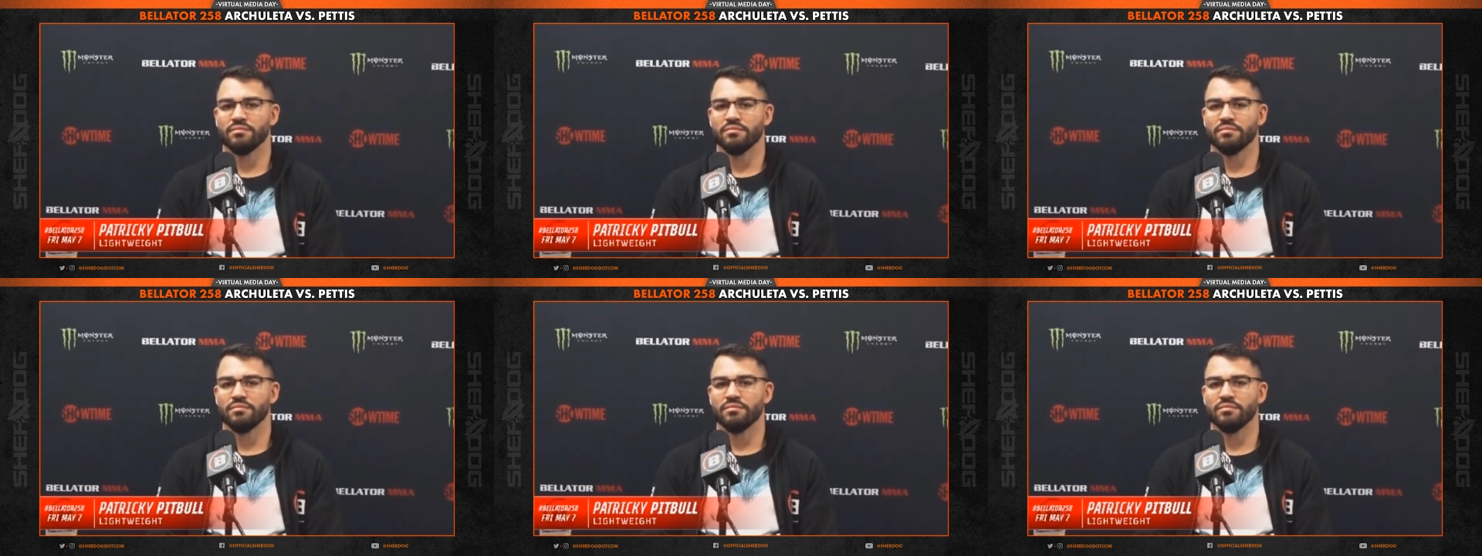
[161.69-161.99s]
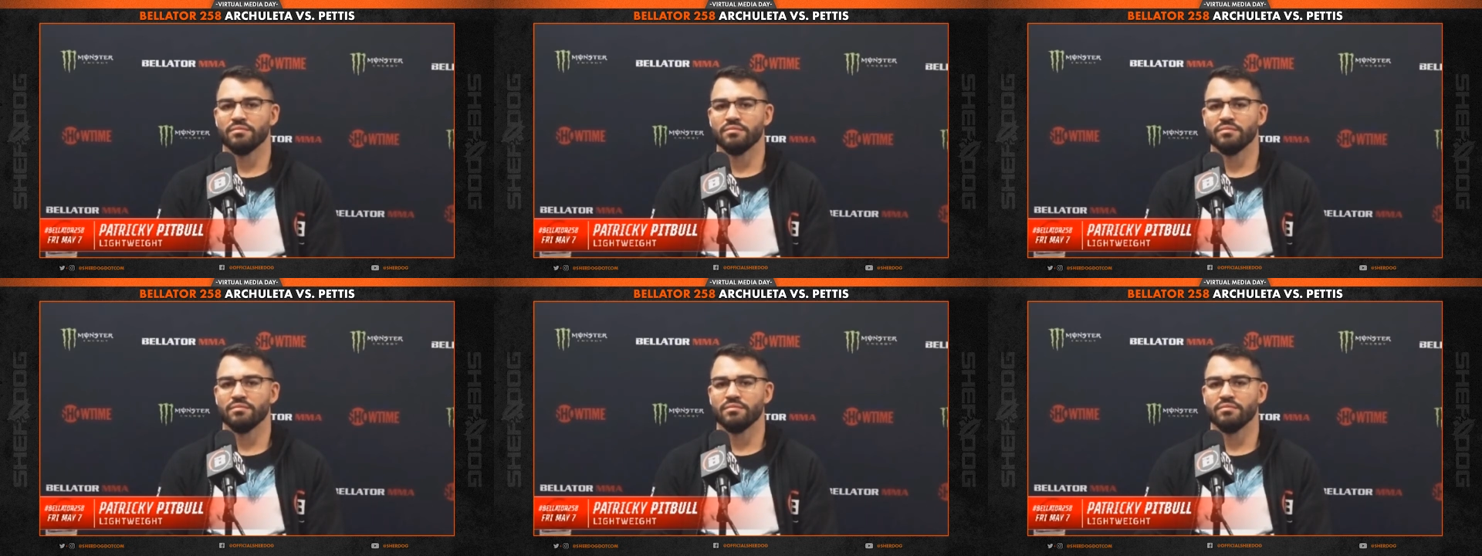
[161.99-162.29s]

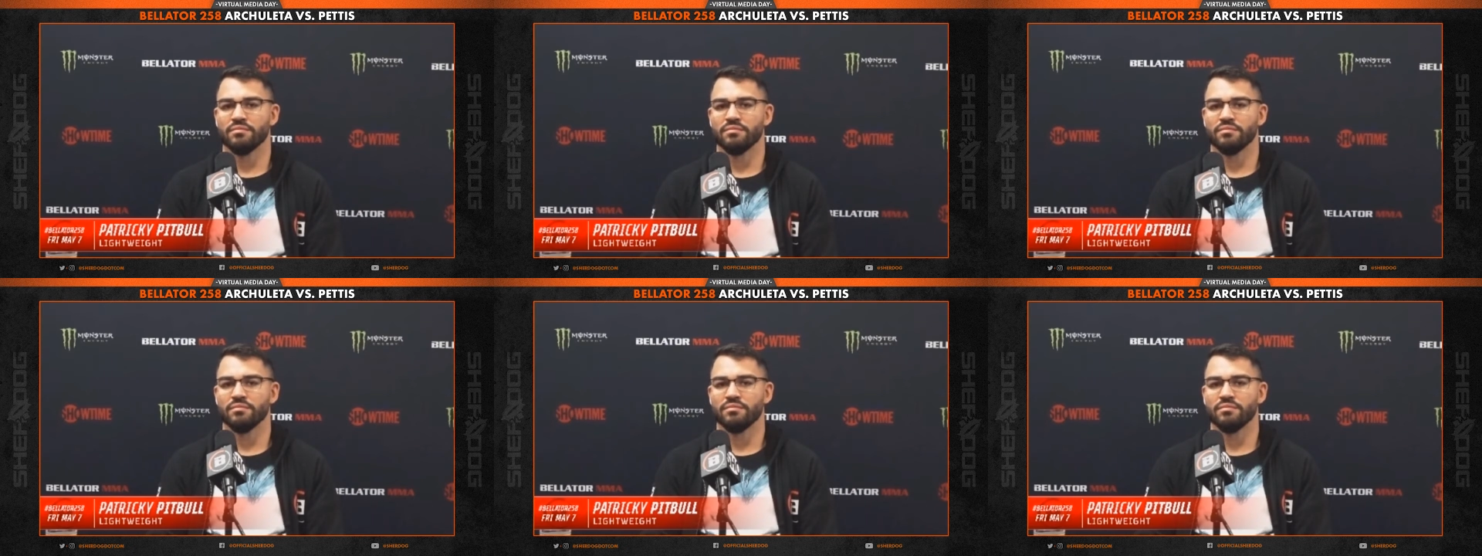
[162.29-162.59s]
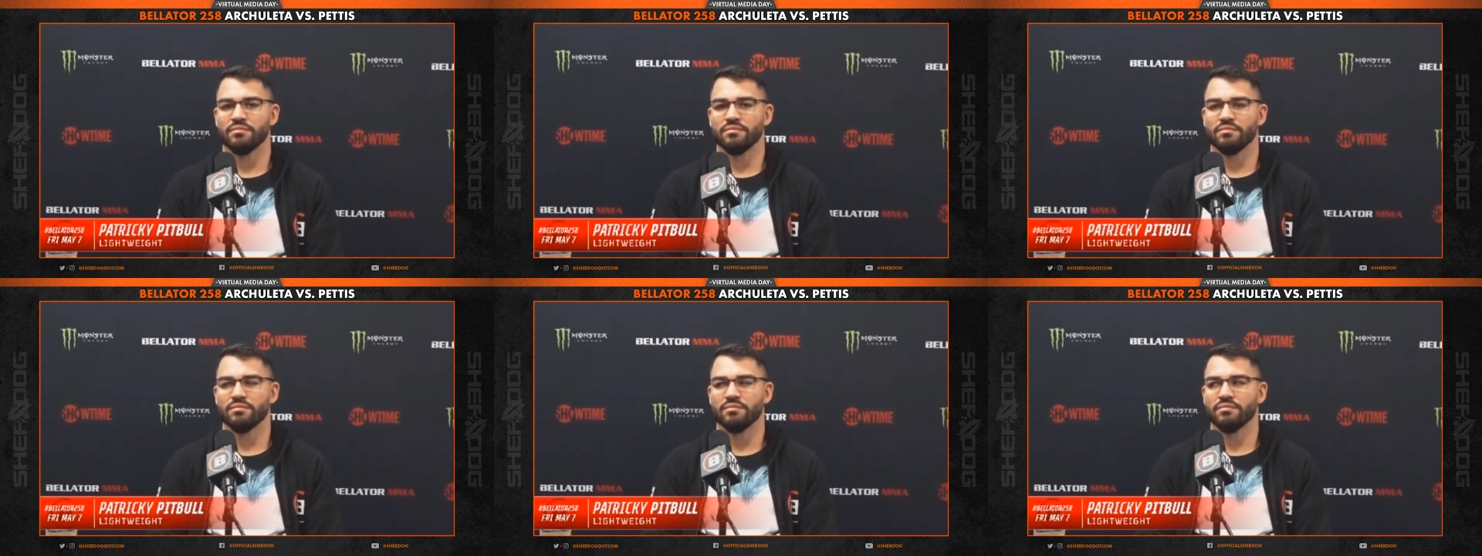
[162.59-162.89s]

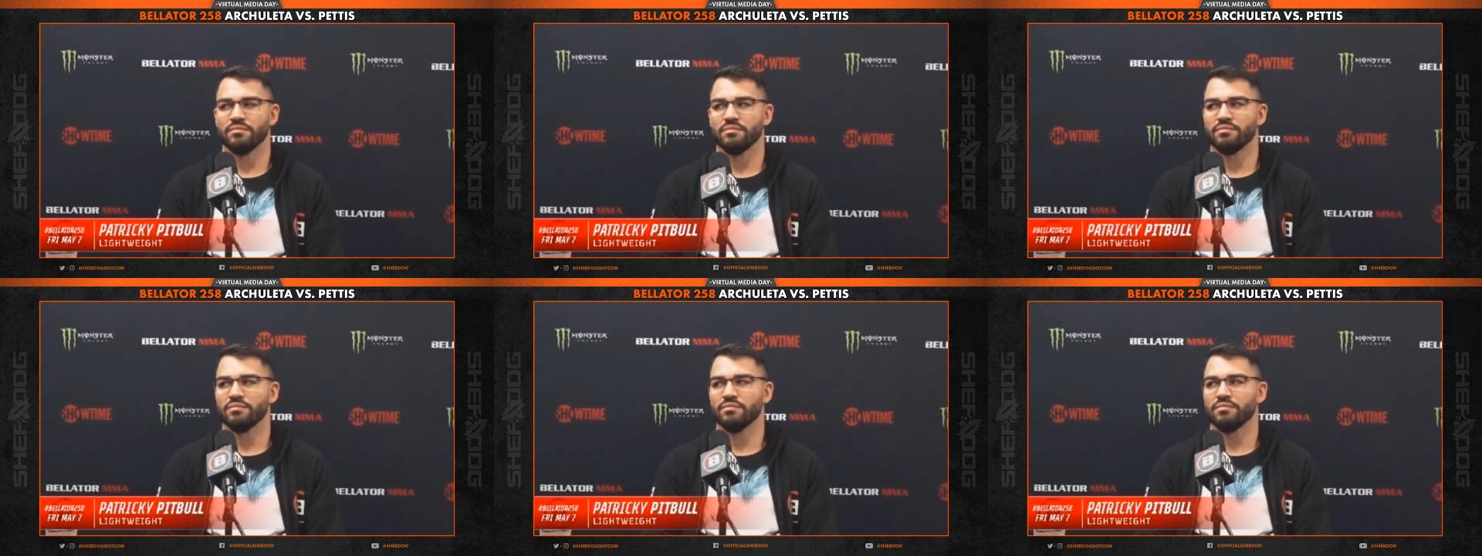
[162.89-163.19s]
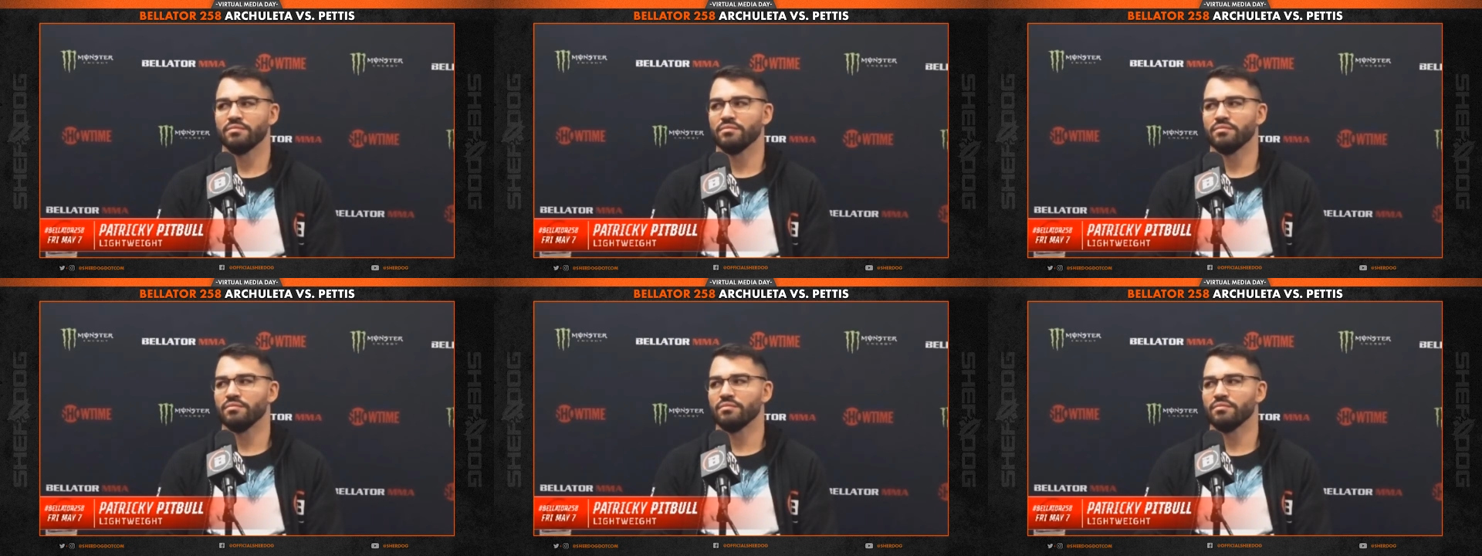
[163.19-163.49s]

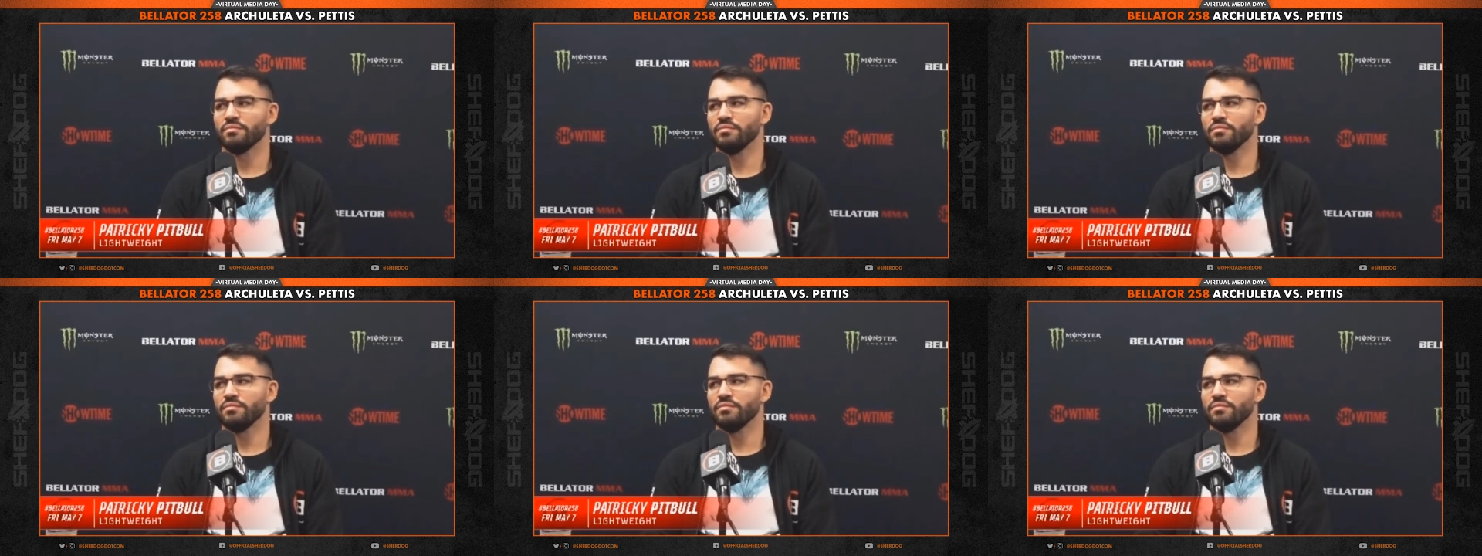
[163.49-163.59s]
[no speech]